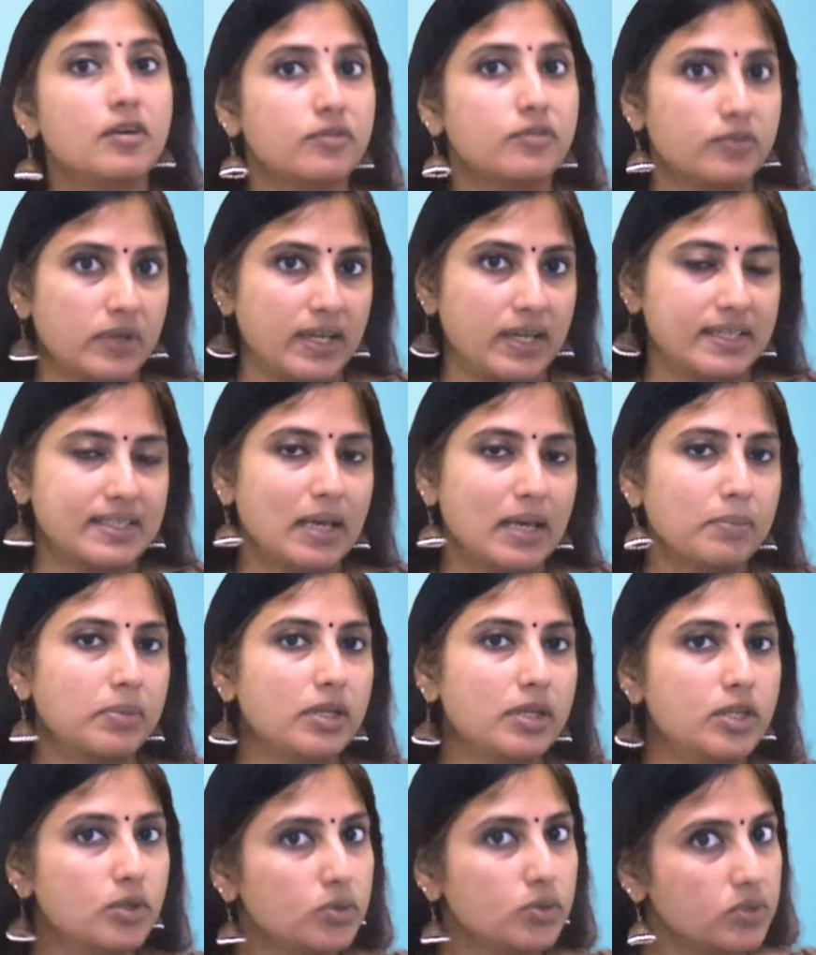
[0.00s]
For
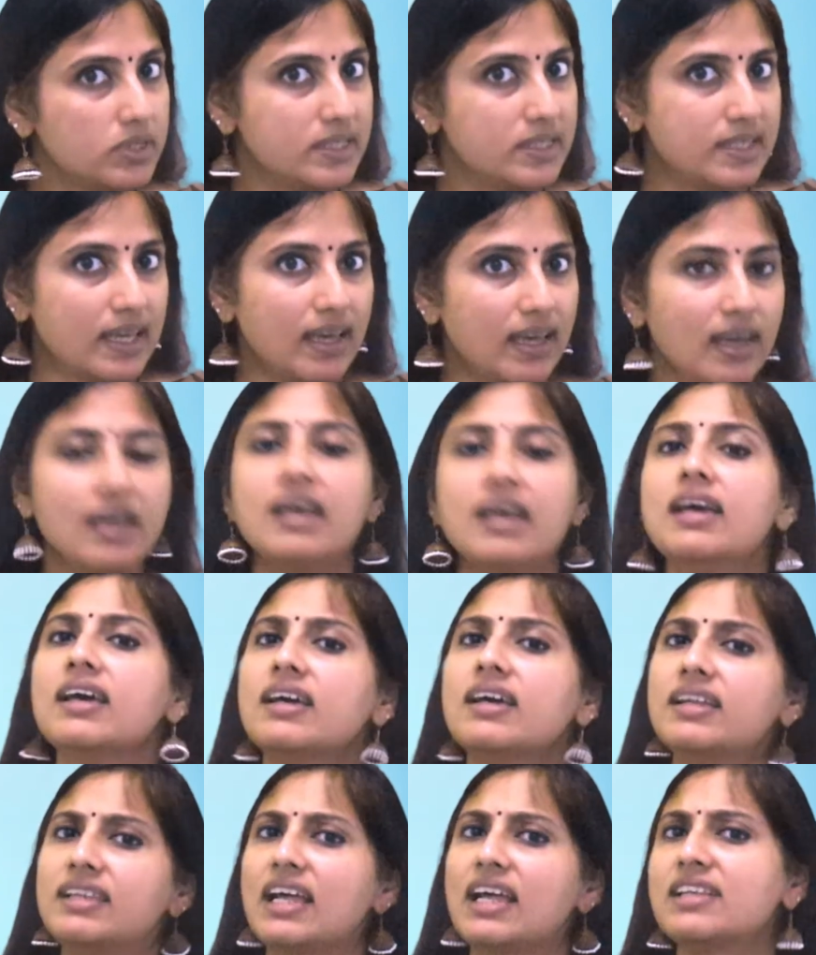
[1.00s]
example, you could say,
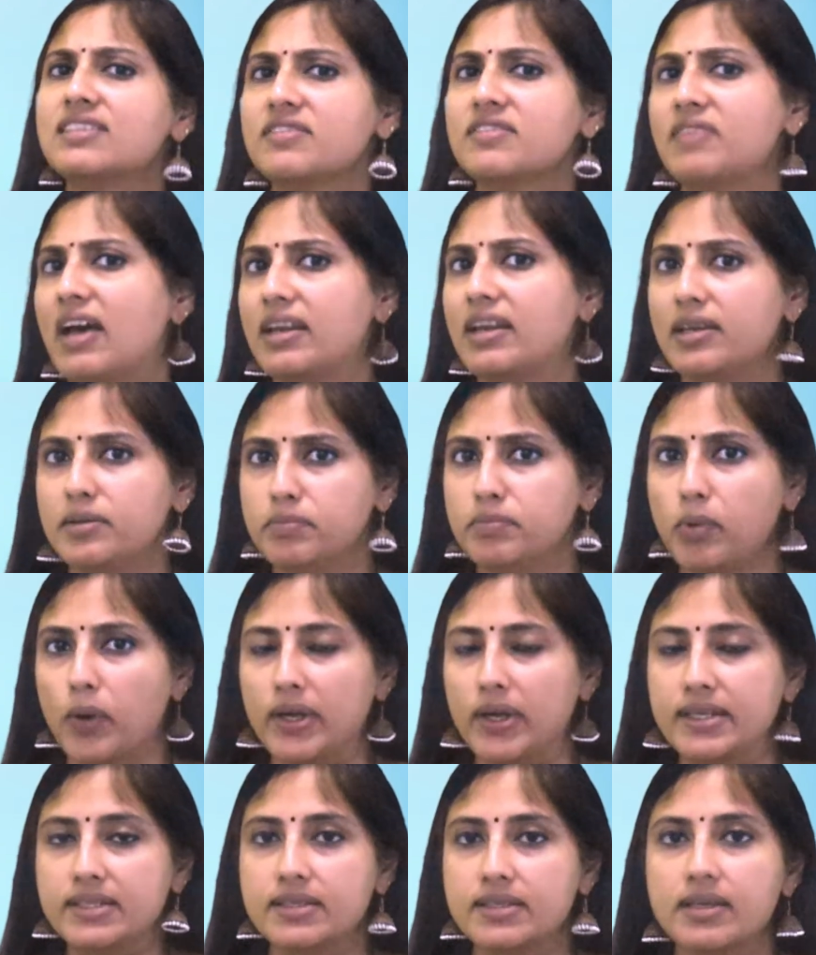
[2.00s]
That's a valid
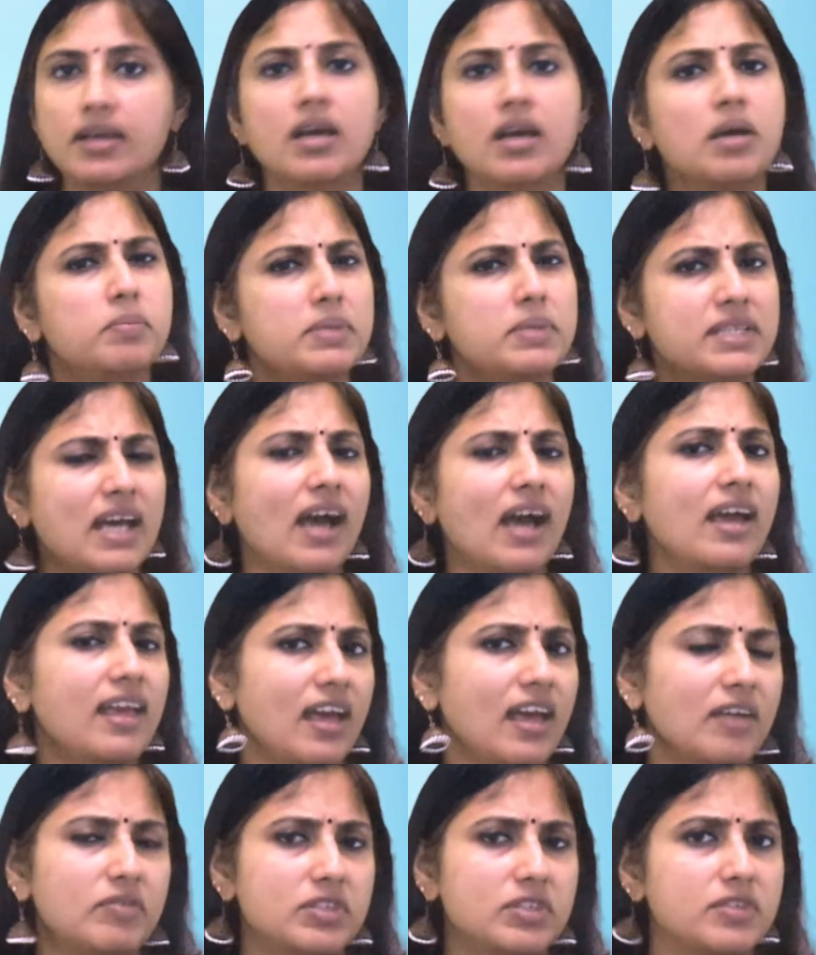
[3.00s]
point, but I
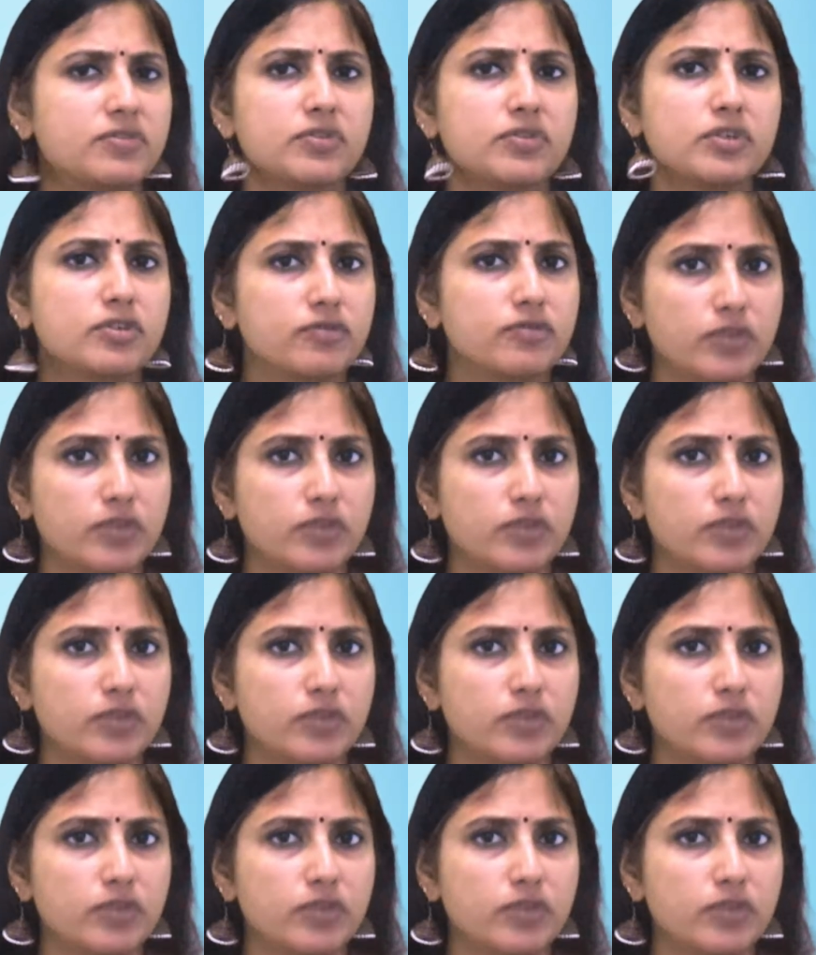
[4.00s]
have a different